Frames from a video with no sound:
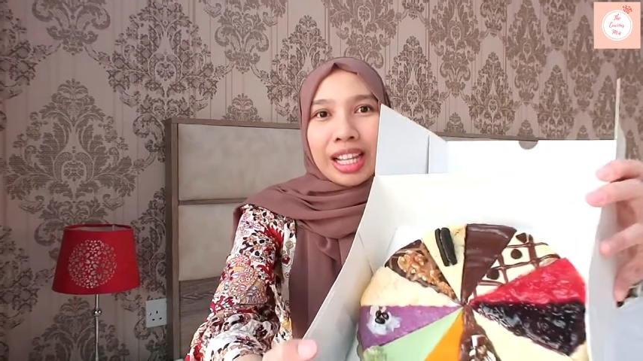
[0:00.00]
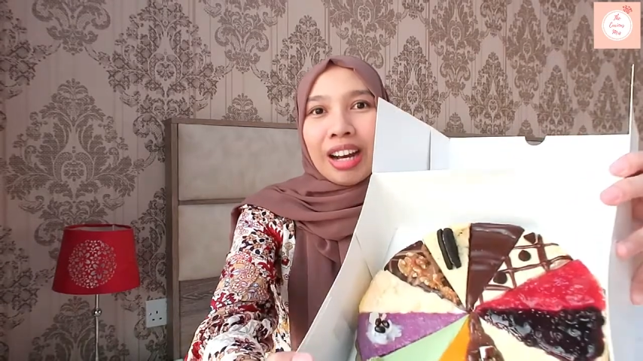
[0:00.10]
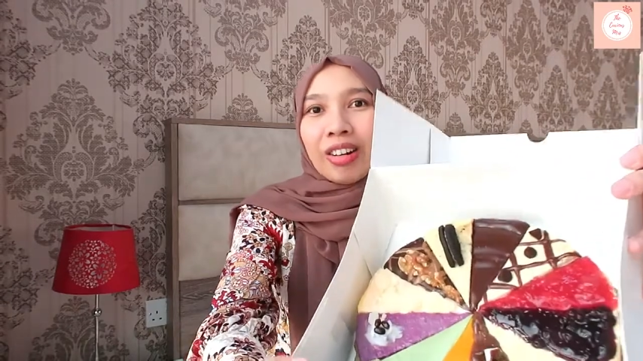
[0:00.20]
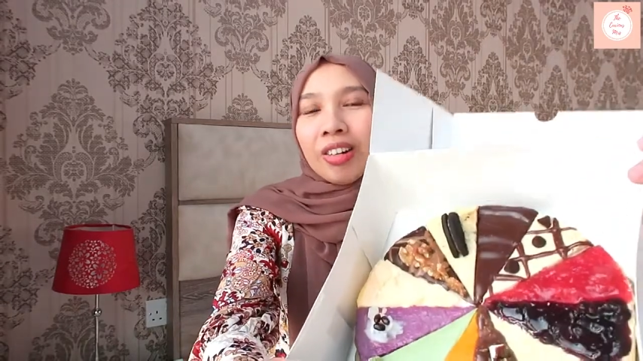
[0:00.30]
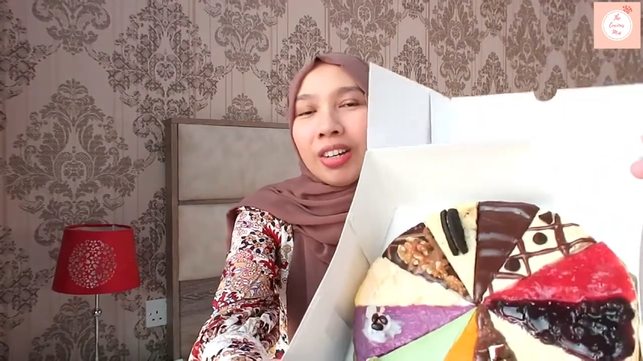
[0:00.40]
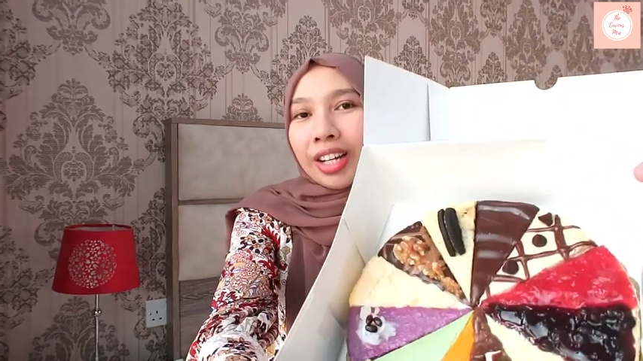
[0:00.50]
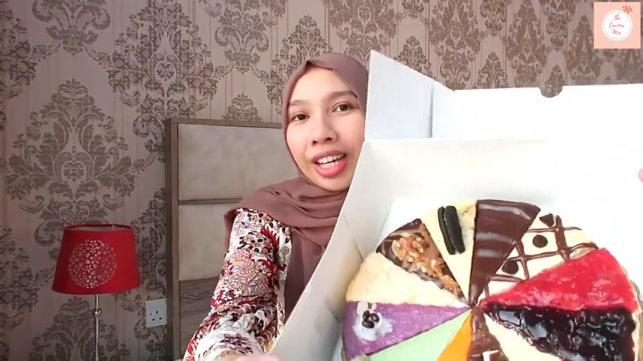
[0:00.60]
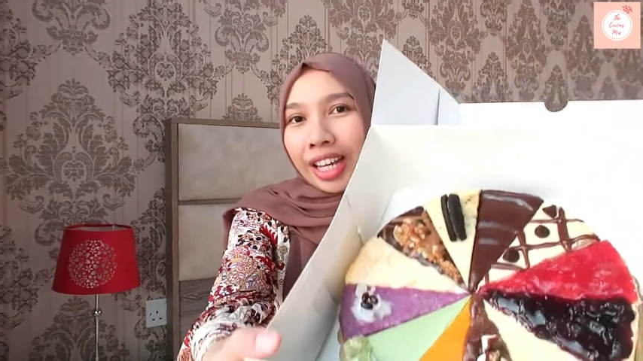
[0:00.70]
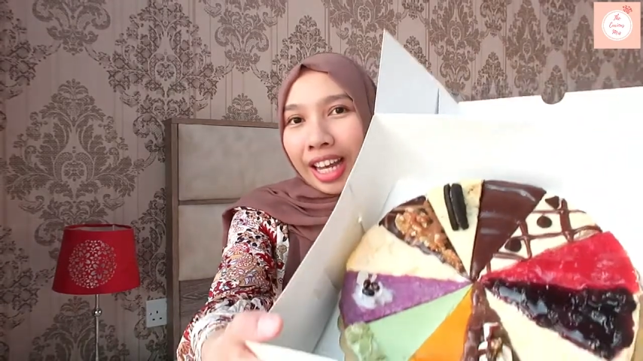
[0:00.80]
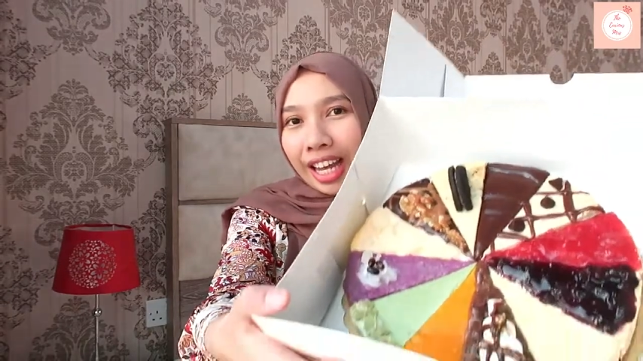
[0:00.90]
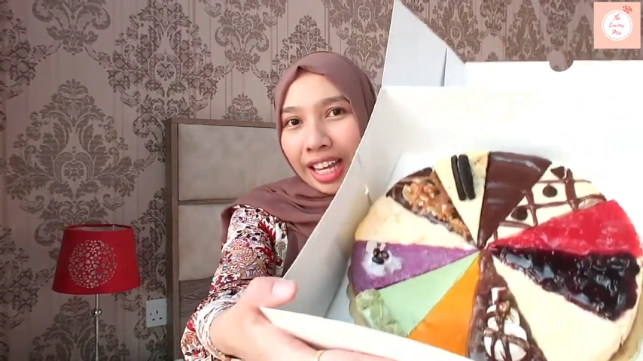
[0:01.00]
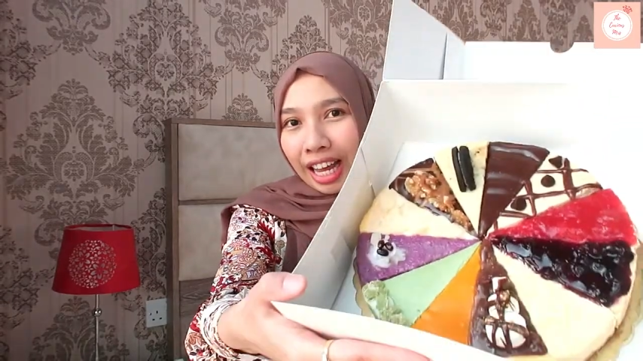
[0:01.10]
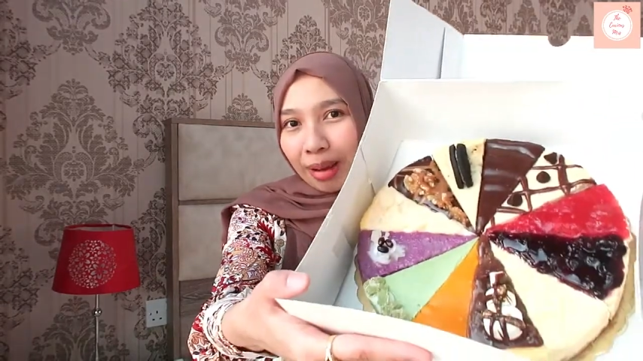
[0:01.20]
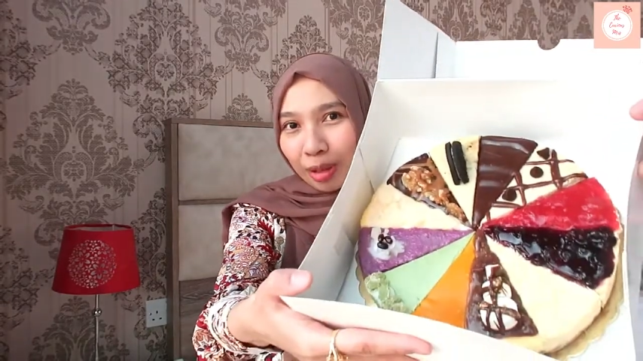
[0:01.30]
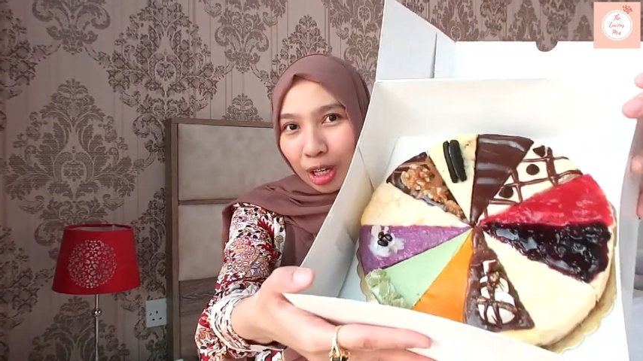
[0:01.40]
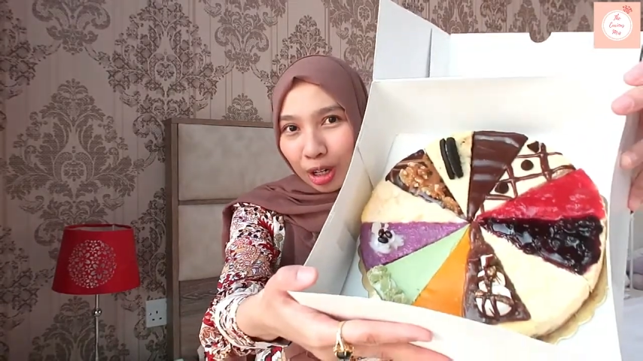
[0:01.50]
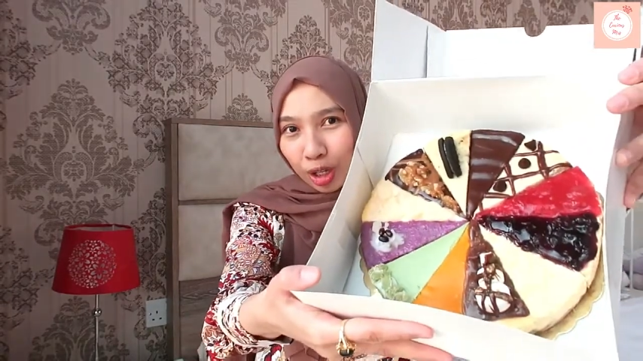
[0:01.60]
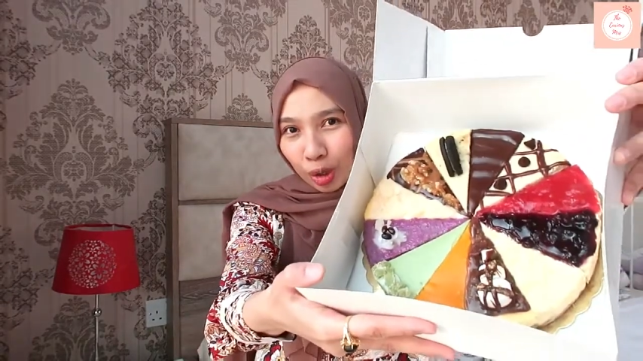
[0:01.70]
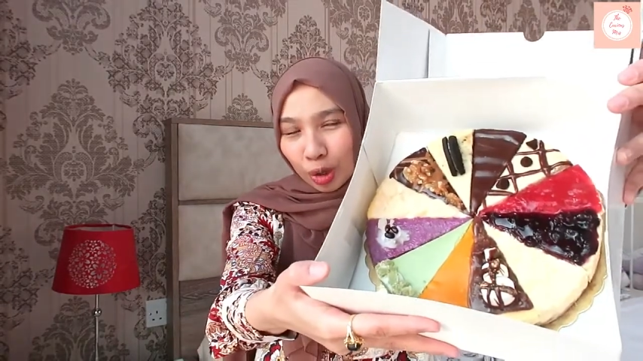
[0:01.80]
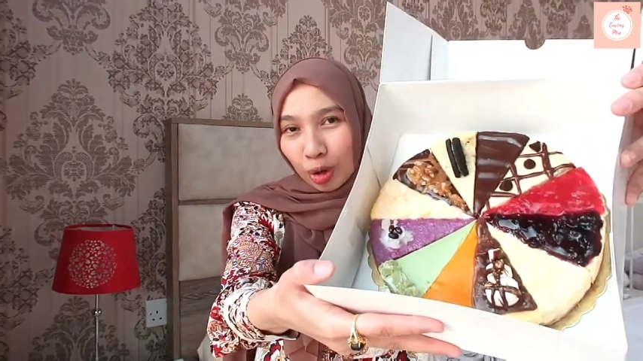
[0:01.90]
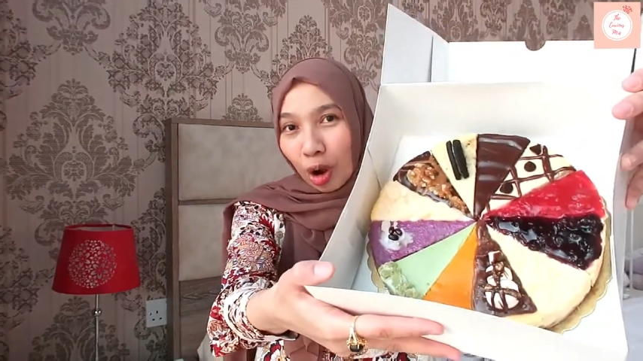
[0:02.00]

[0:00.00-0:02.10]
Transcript: now, and I'm gonna show you